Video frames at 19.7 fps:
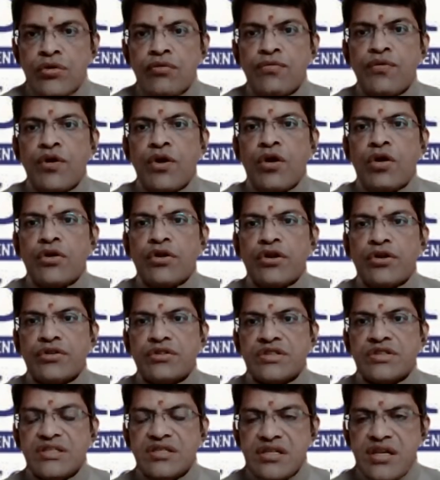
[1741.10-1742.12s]
for your
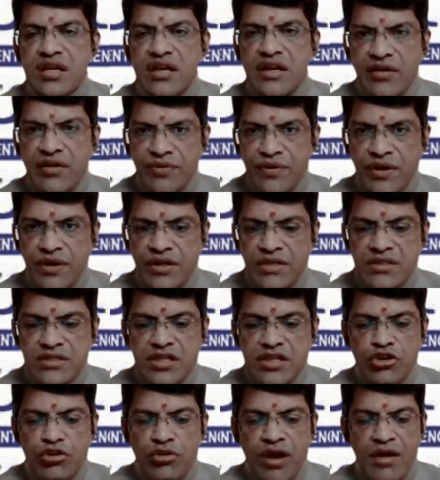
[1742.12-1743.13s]
sincere efforts
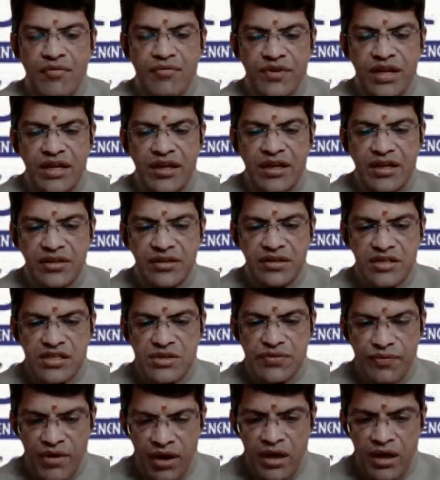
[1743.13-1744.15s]
that you have taken this
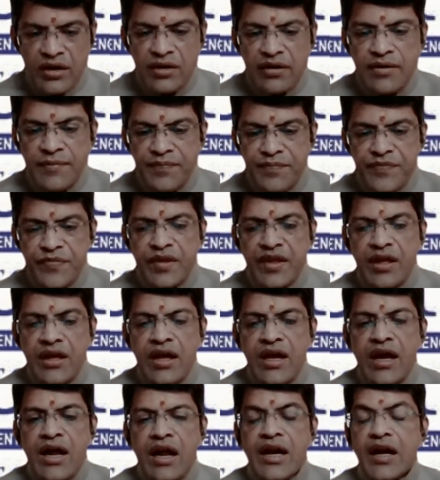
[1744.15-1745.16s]
far.
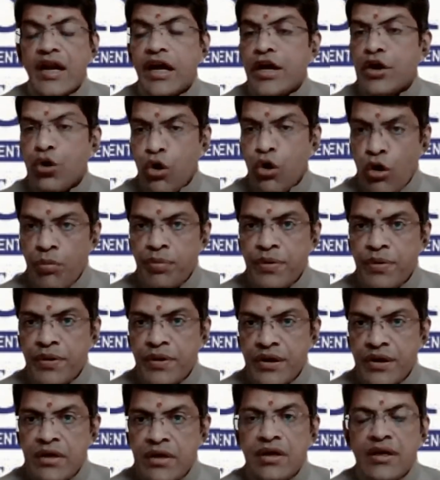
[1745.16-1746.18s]
And I hope
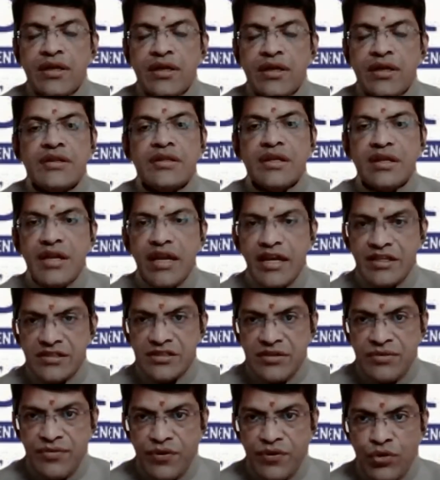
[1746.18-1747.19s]
the
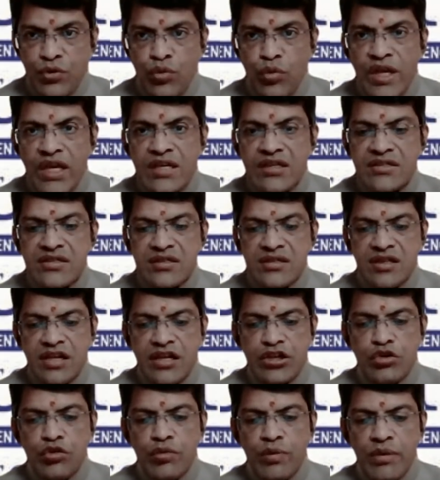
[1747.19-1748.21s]
next few weeks that
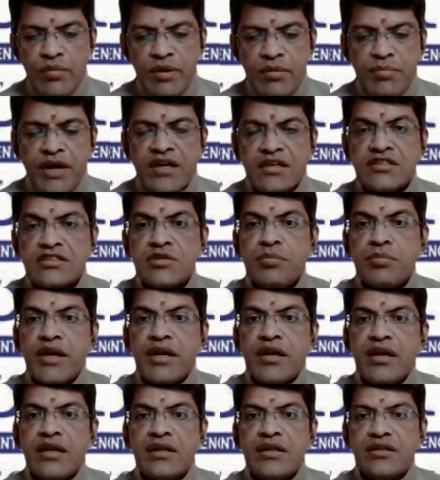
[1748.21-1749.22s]
you will be
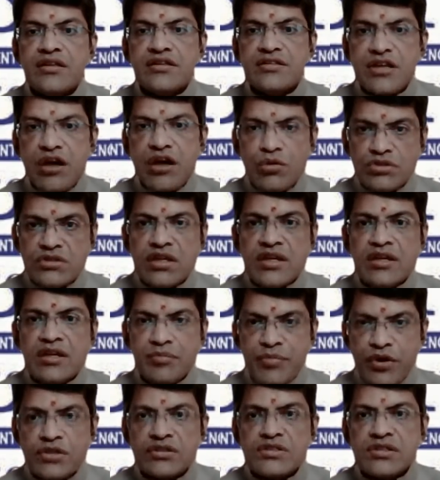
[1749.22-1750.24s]
participating in this counseling
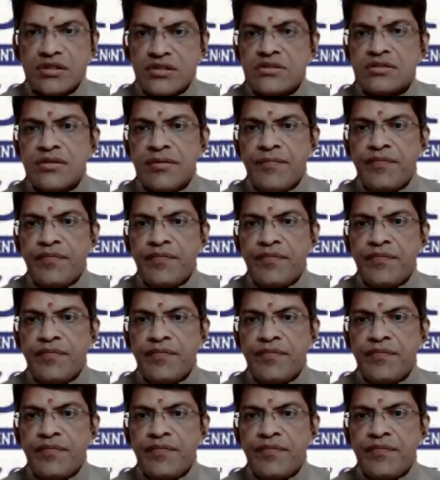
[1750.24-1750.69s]
process,